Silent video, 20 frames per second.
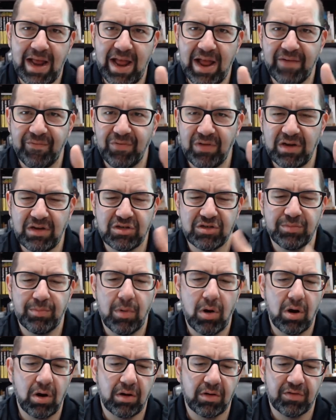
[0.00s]
half inch
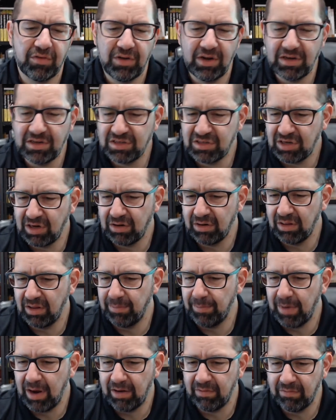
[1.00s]
mark. So that's generally
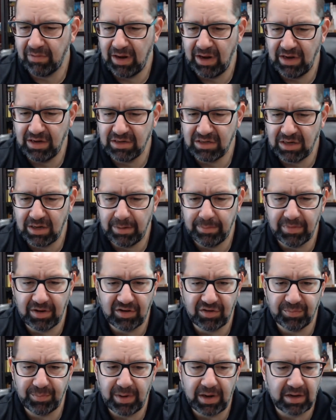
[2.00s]
my range that I'm
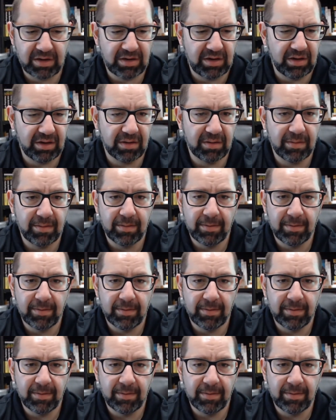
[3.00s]
expecting.